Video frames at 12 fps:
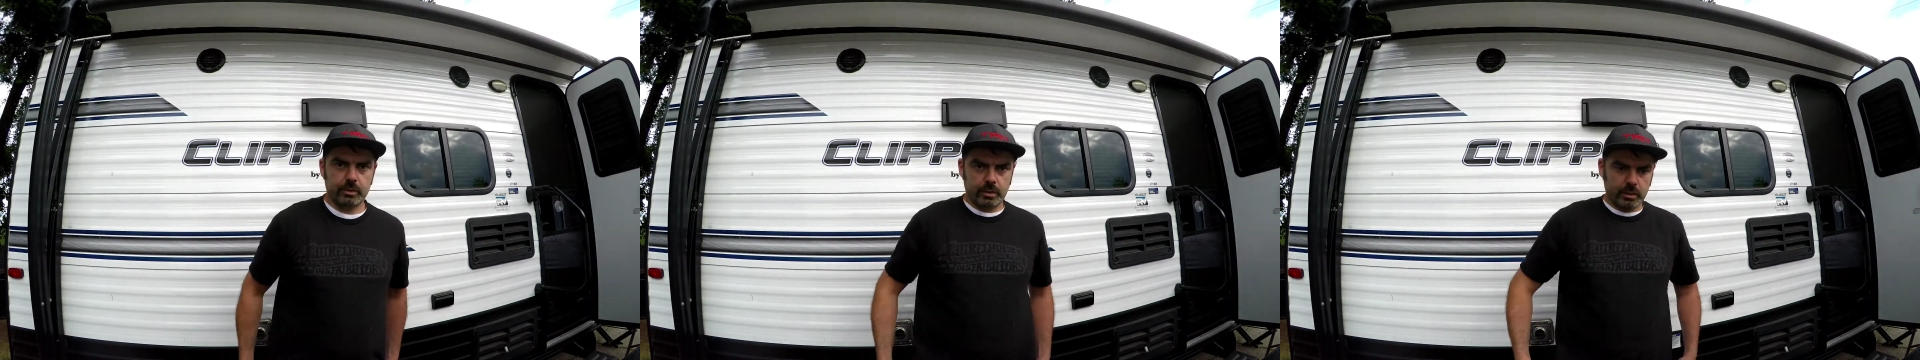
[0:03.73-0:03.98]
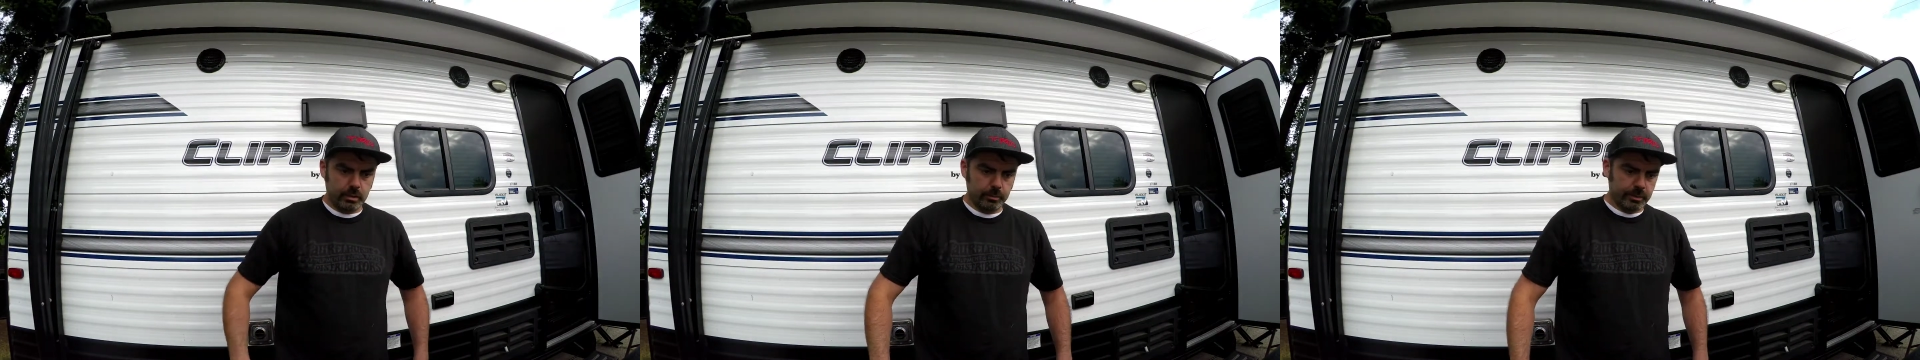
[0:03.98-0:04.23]

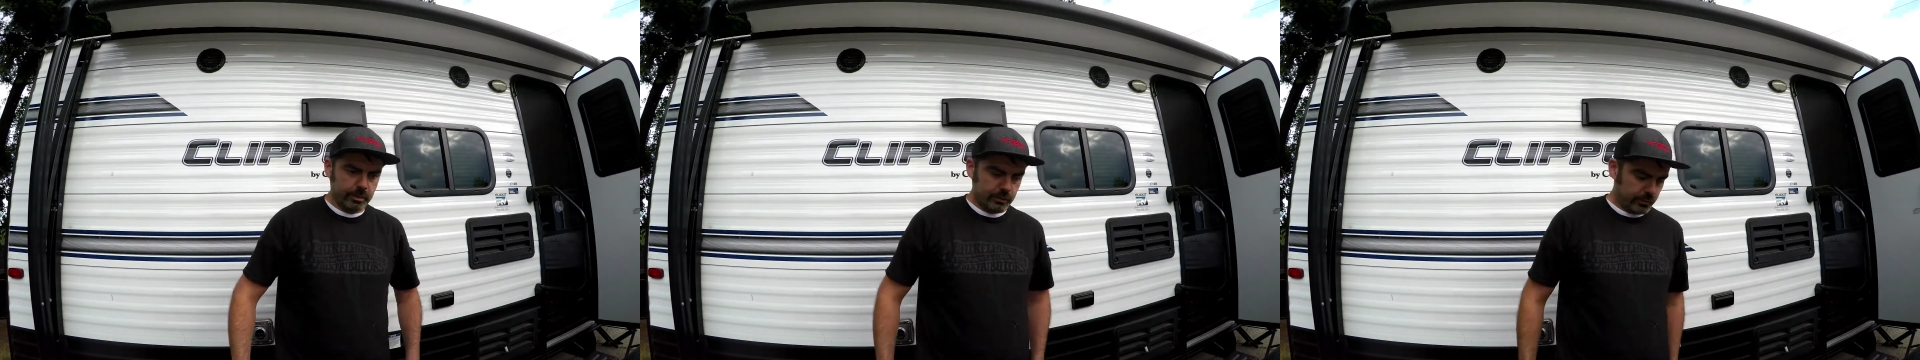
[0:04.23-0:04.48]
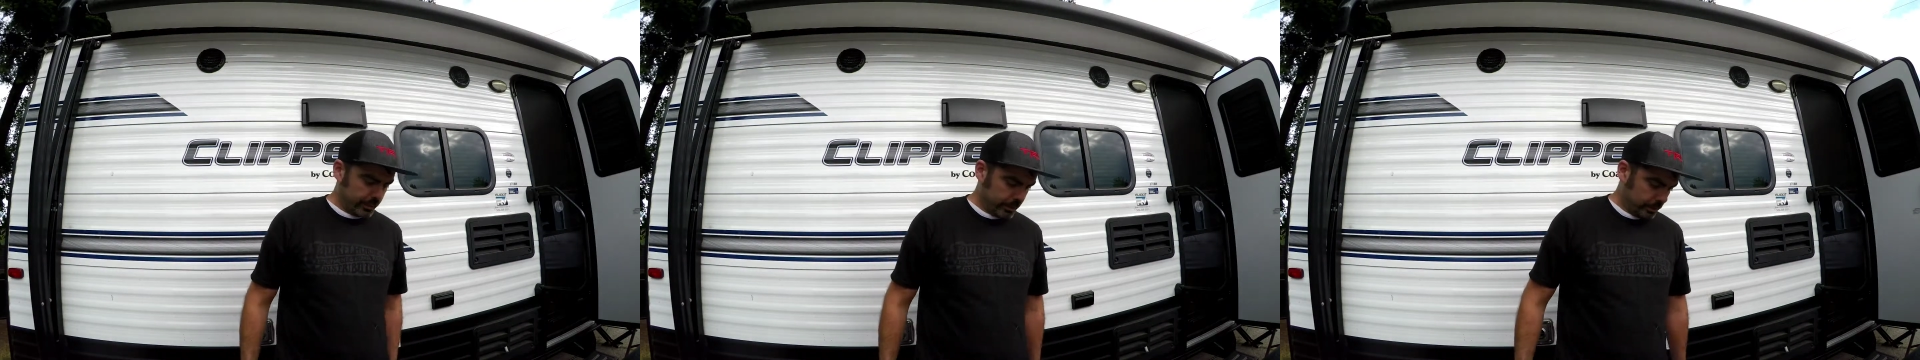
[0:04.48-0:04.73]
In this
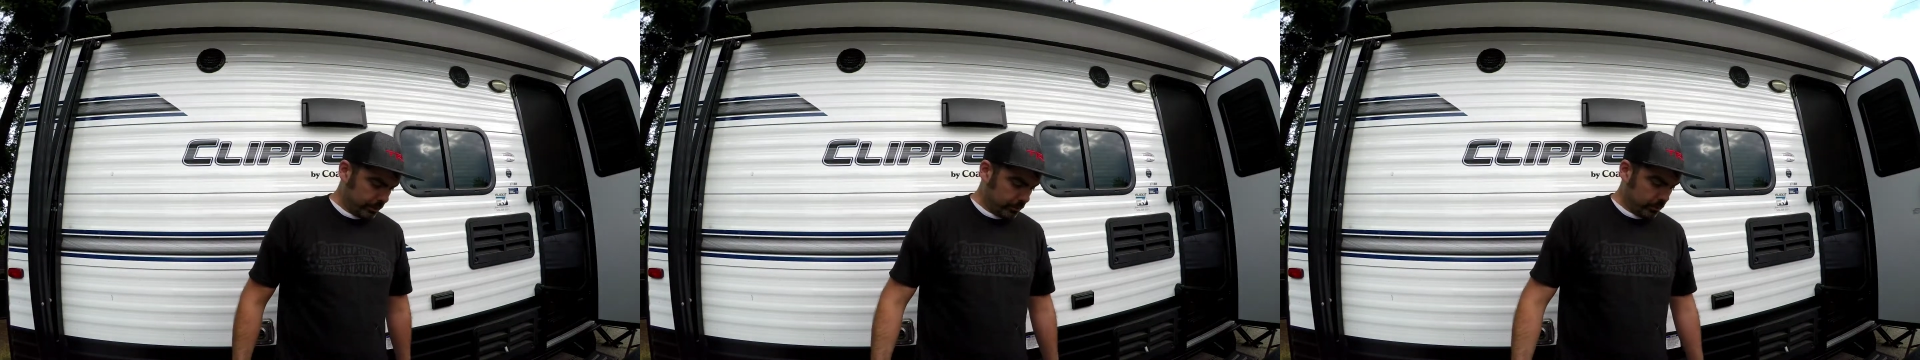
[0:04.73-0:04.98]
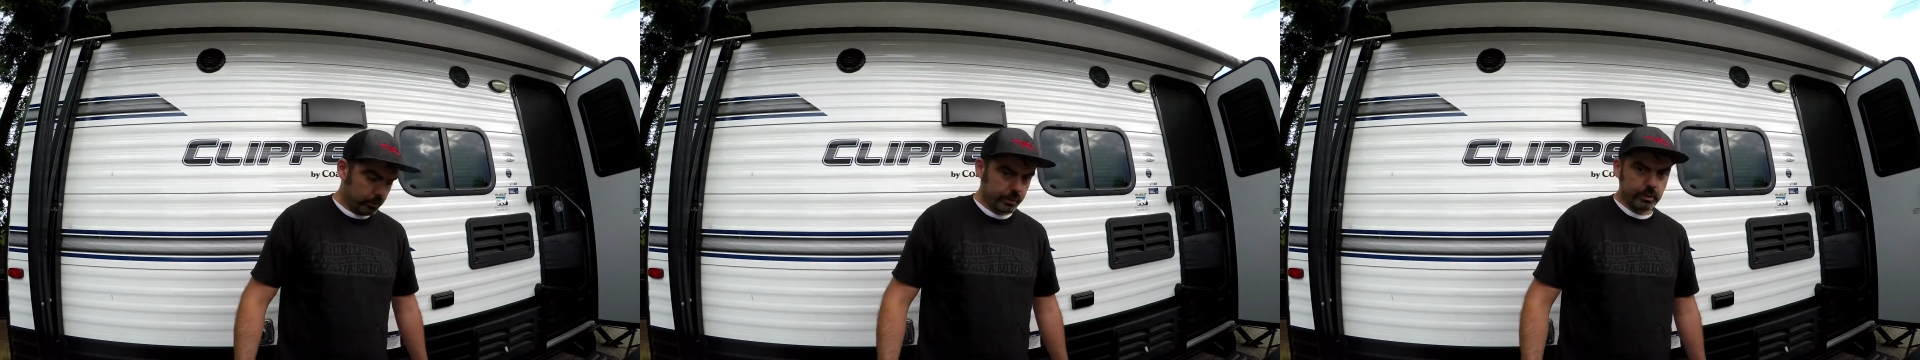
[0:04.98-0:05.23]
video,
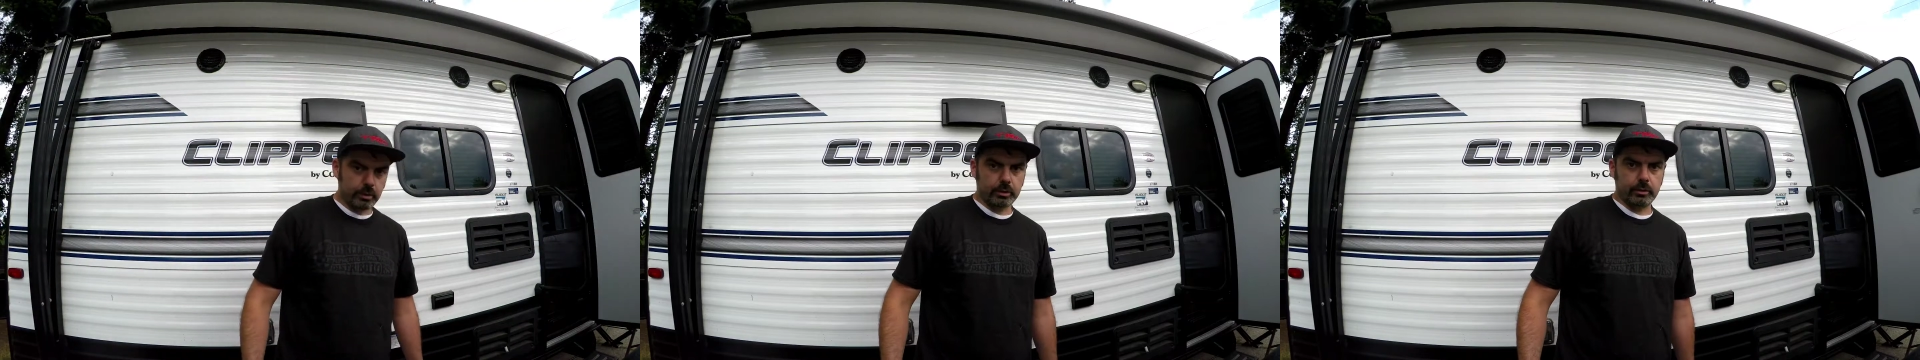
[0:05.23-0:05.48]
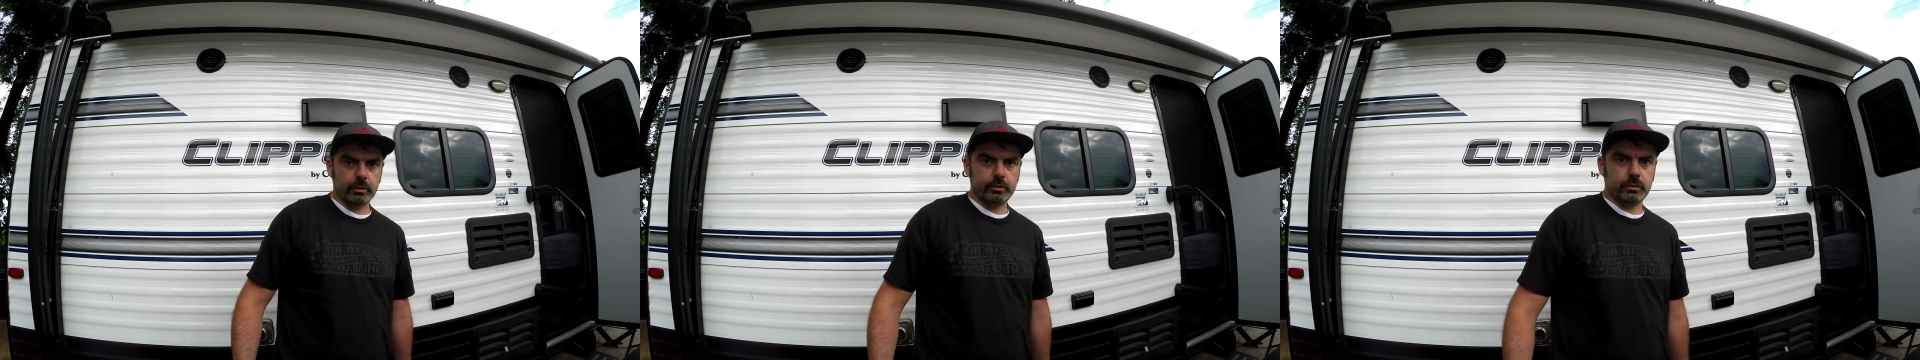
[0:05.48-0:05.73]
we are
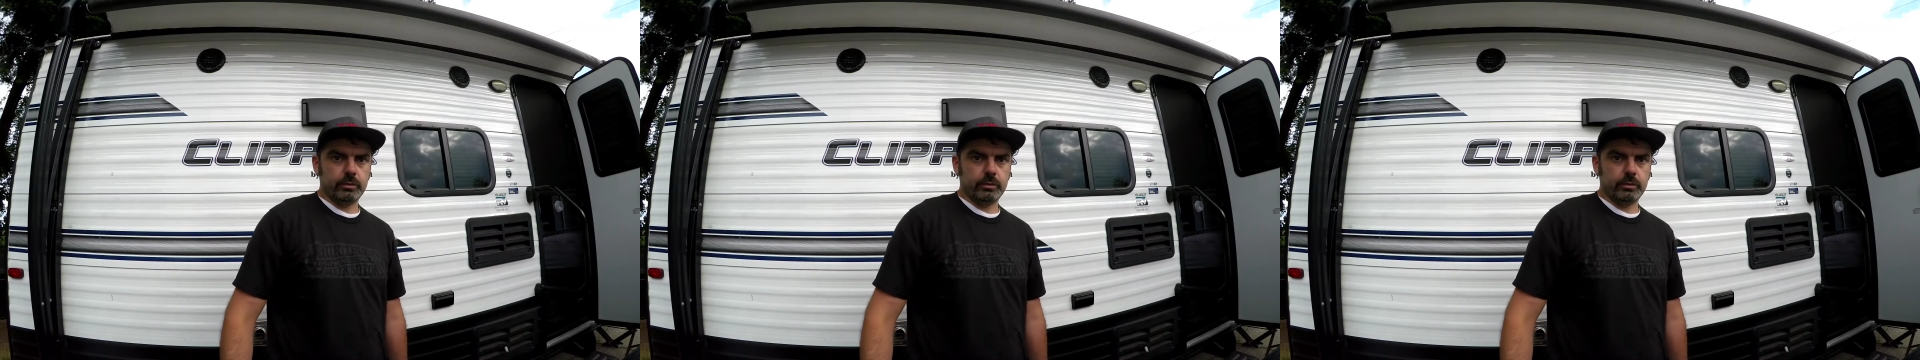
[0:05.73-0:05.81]
going